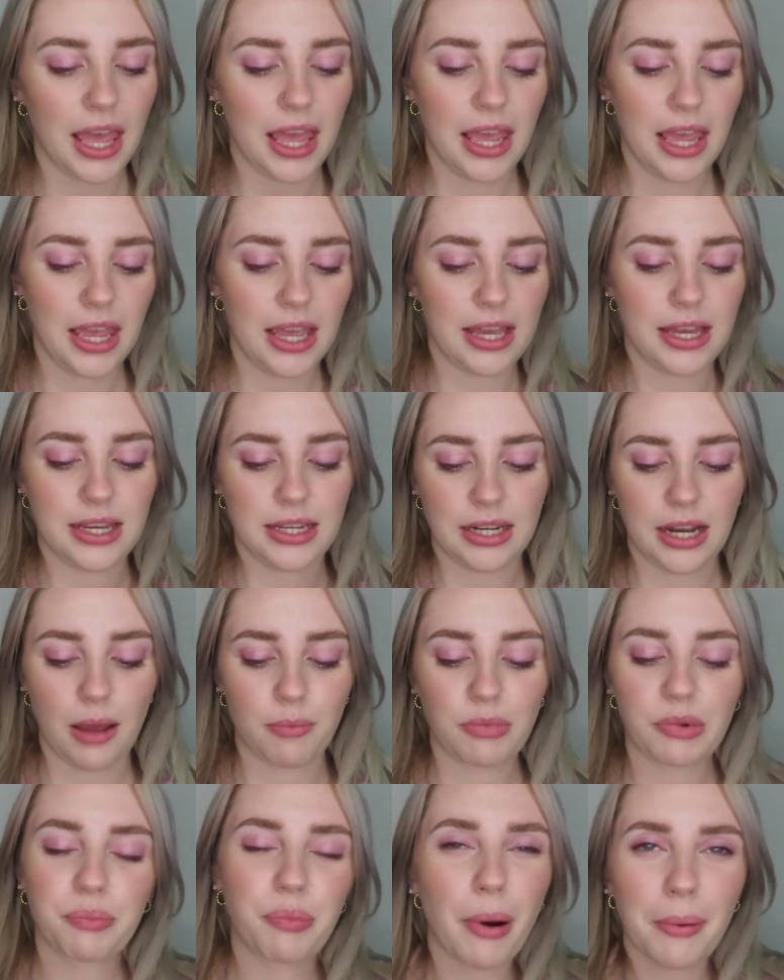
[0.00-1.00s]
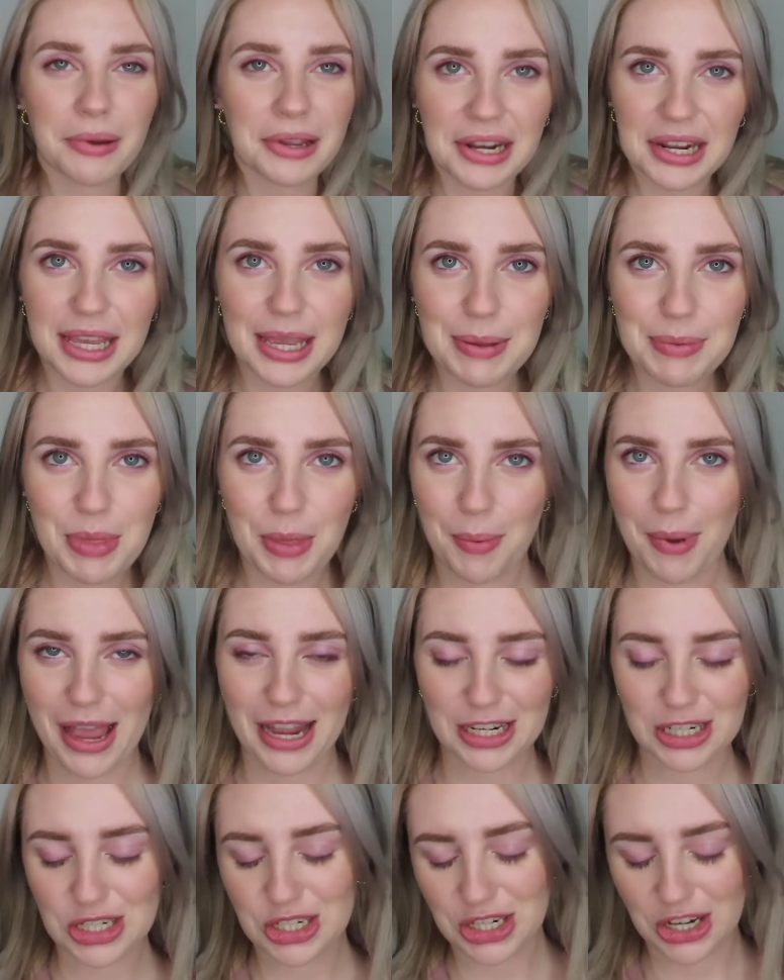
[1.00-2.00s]
and I'm probably going to keep the
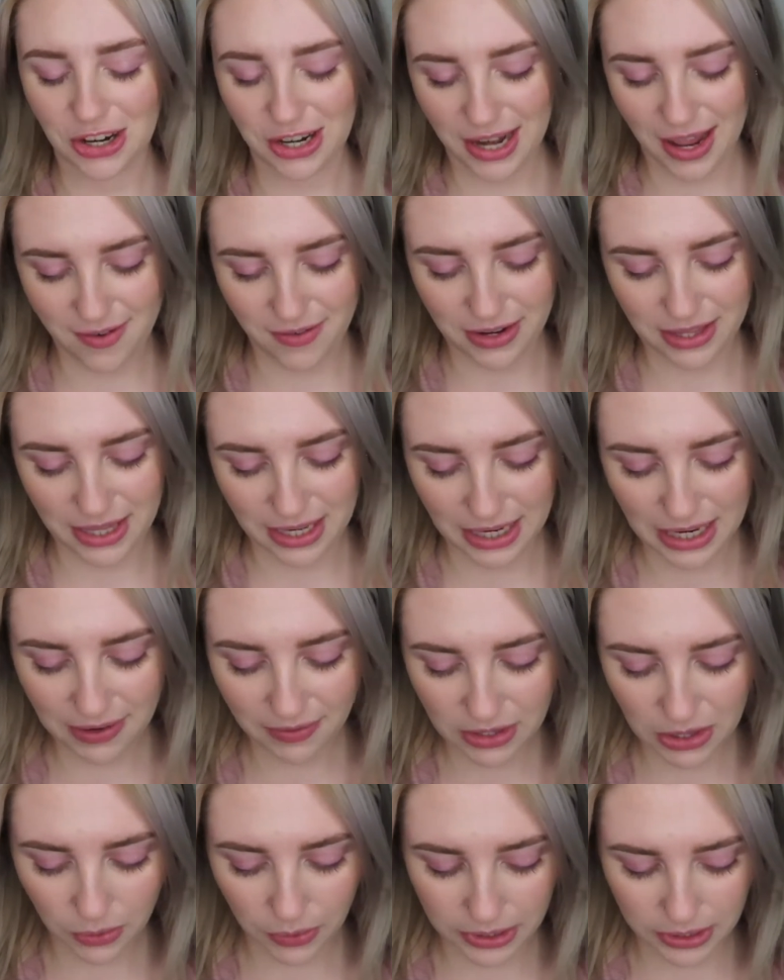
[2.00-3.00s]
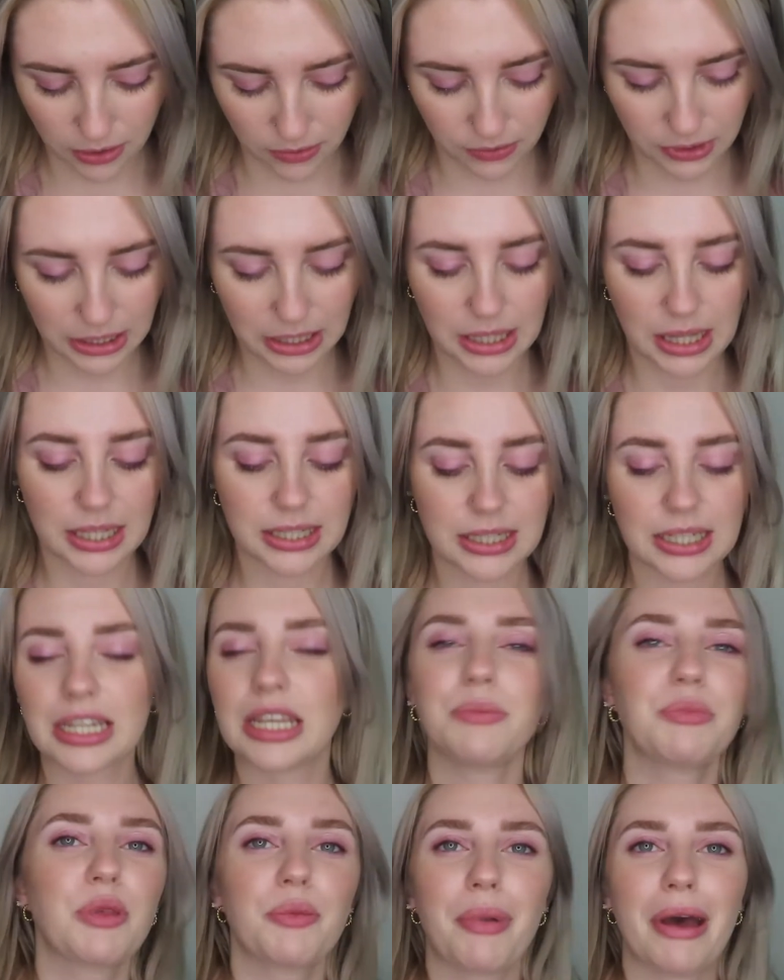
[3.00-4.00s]
packaging on everything, even though I don't really like to
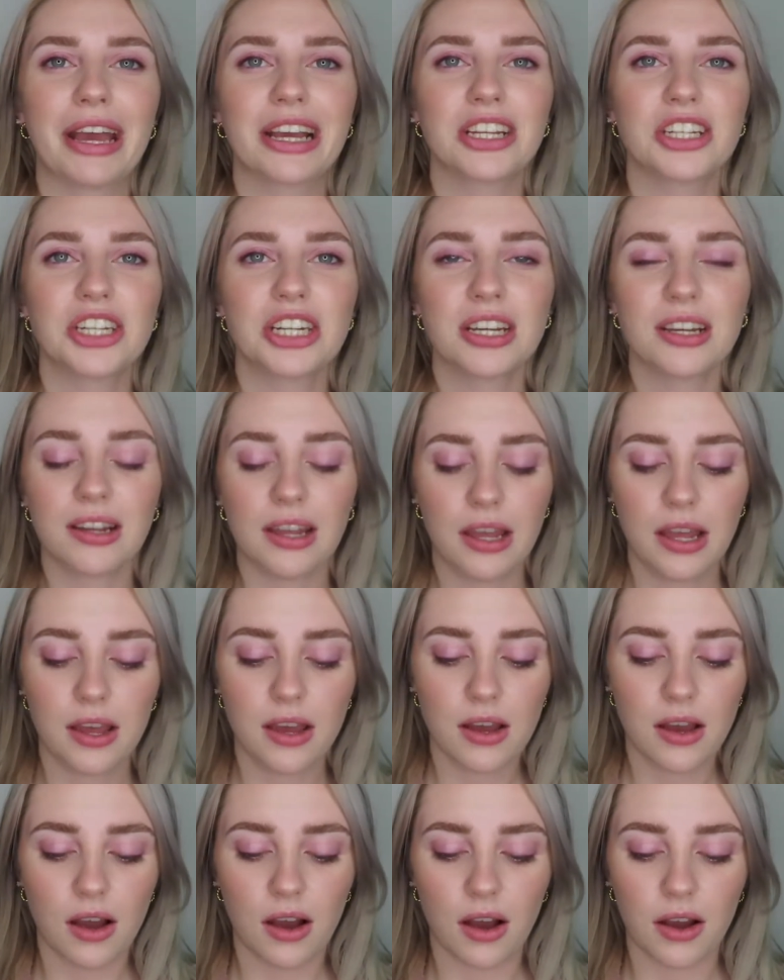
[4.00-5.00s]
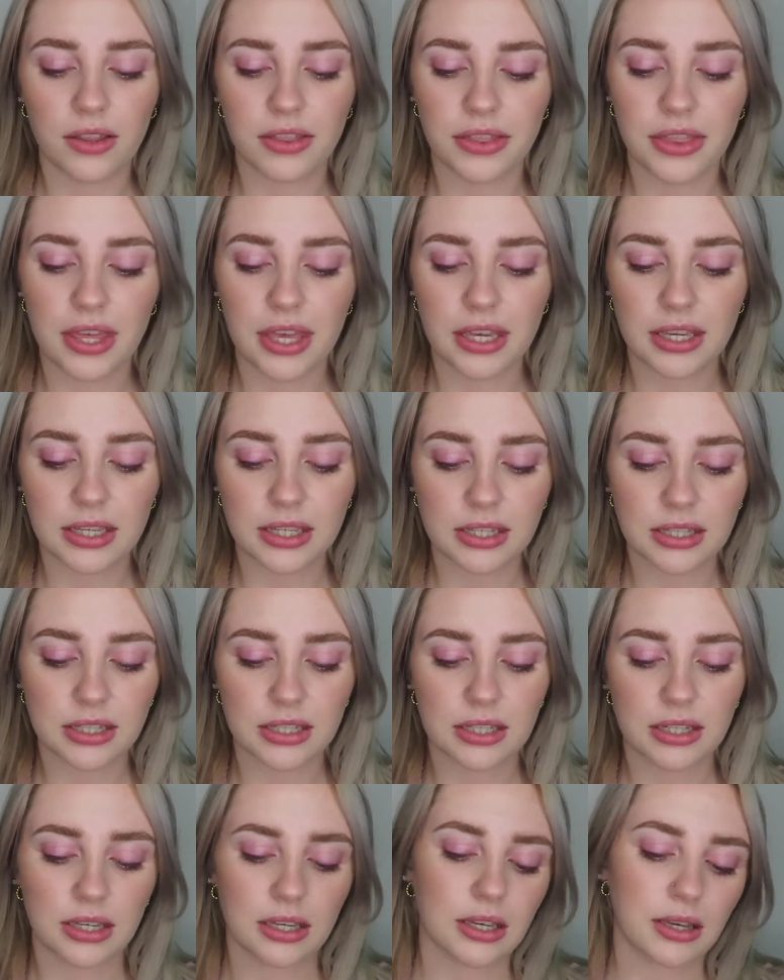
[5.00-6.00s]
keep the packaging on things.
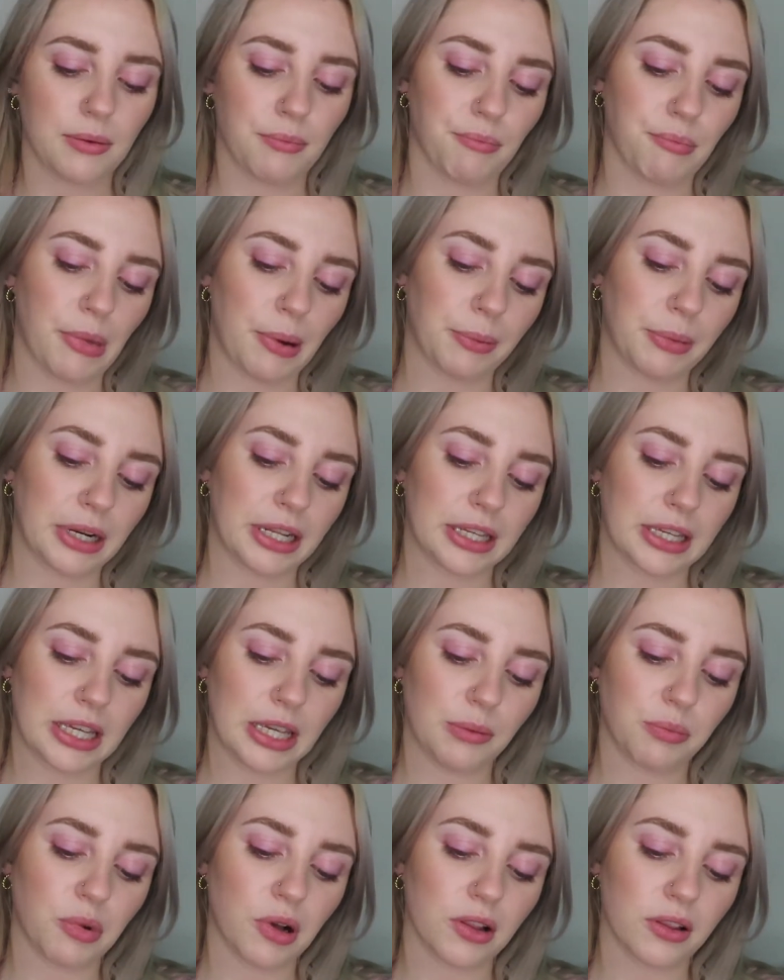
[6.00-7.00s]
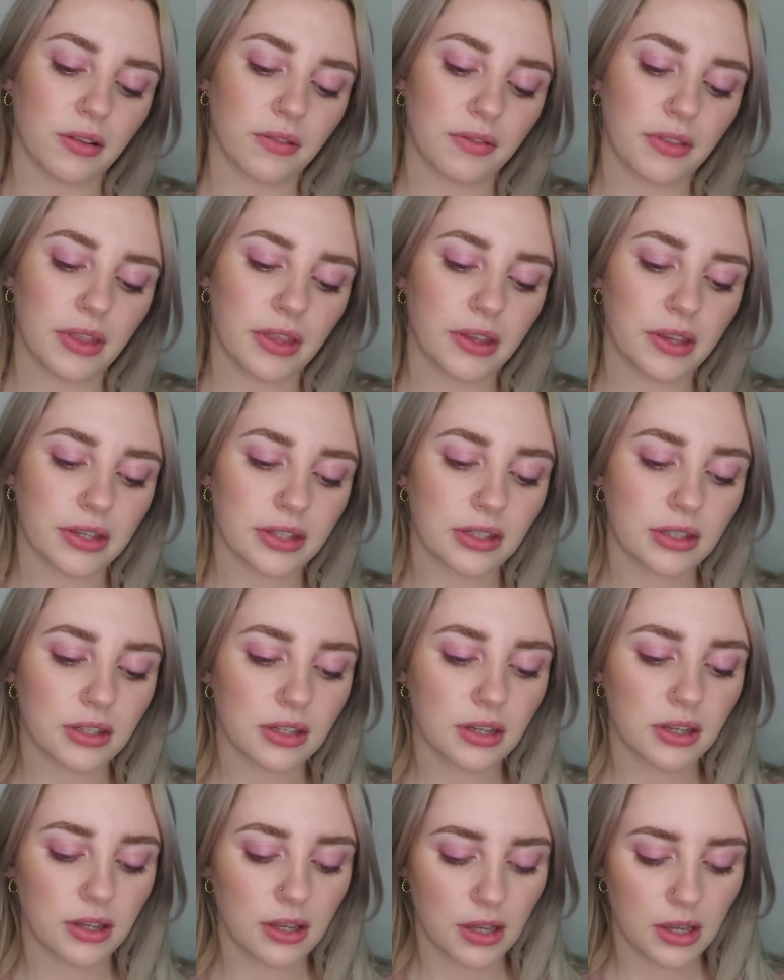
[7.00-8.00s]
I'm going to keep all of this.
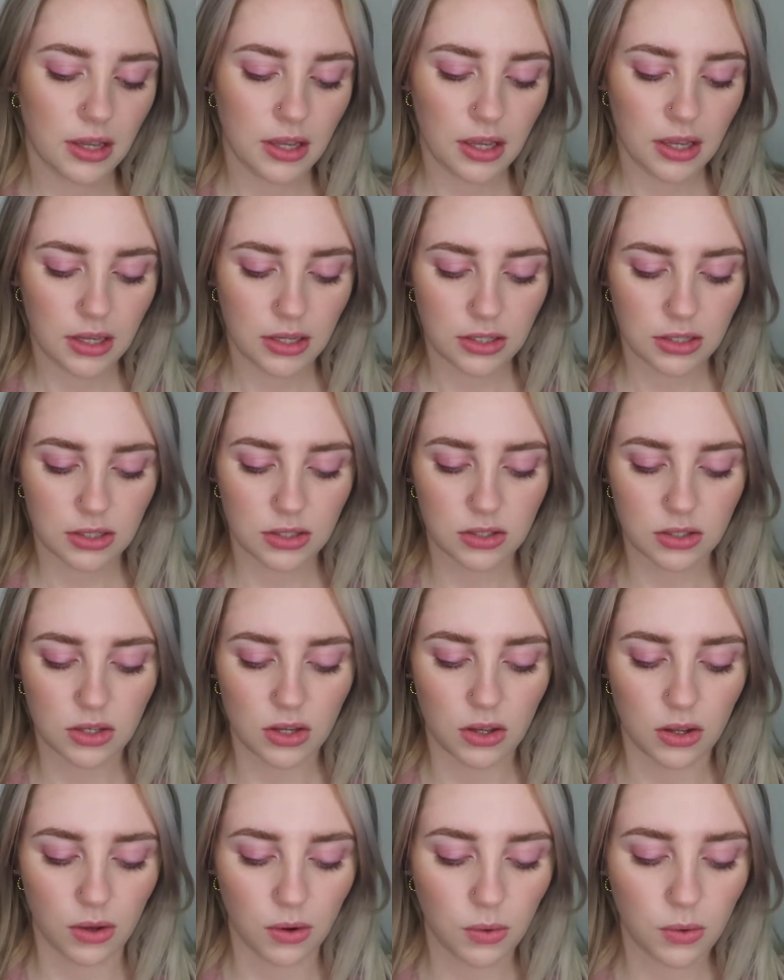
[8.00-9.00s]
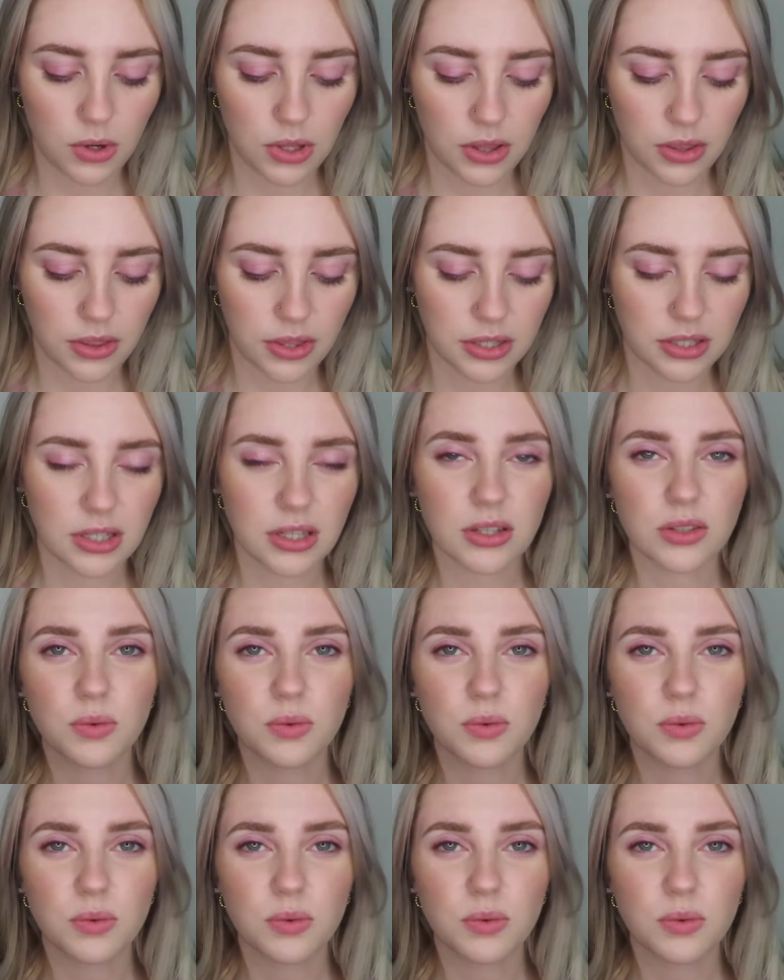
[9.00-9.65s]
So this is